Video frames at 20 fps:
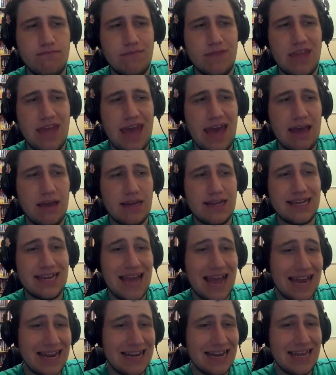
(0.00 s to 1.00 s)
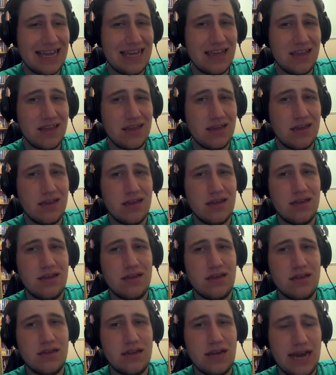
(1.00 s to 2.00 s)
yeah, sadly,
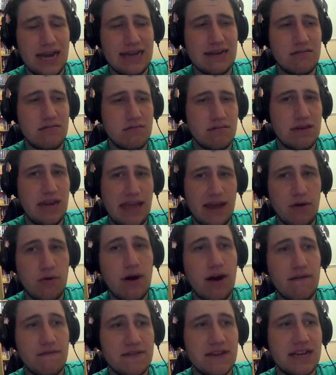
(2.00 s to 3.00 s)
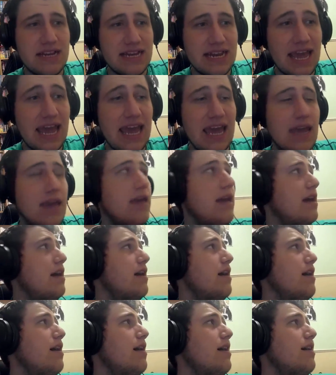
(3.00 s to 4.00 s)
I now have to say
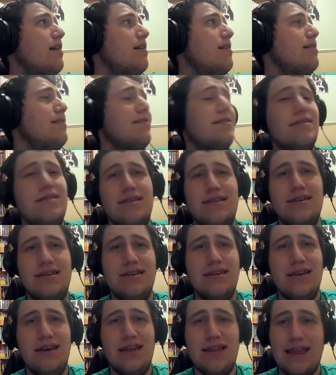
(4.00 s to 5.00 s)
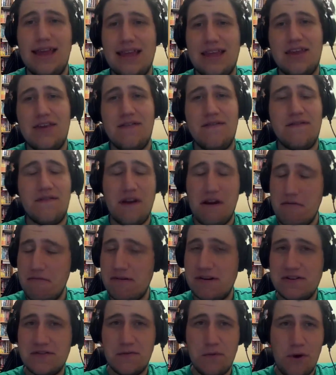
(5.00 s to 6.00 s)
thank you very
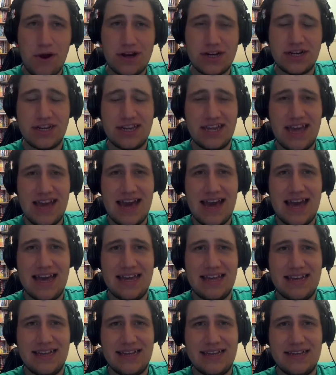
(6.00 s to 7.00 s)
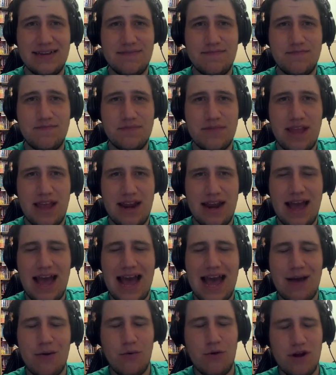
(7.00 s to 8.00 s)
much for watching, guys, and
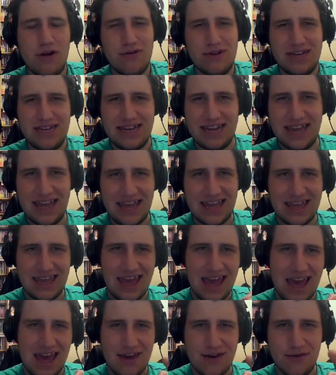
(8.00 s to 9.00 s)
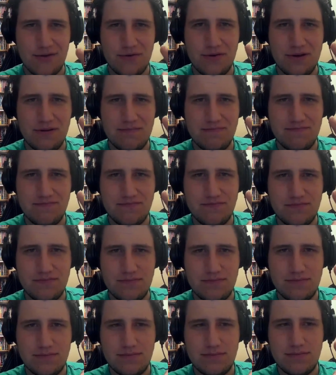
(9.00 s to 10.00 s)
I will see you
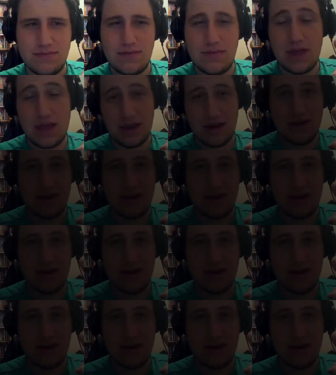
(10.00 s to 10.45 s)
in